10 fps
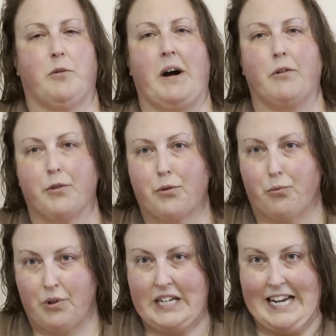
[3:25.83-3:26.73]
about
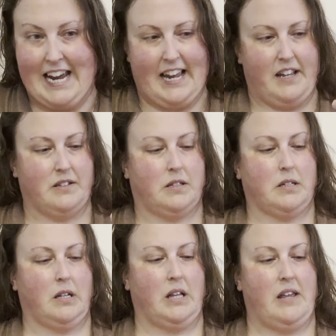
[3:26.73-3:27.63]
3 days
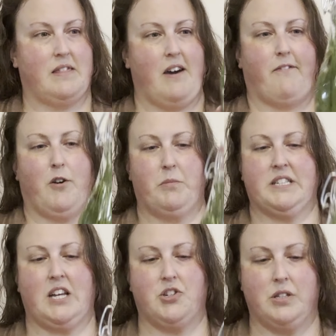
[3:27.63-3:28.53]
to let that
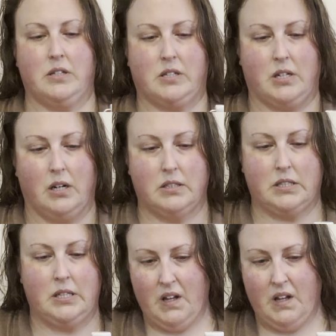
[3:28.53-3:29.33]
fermentation start,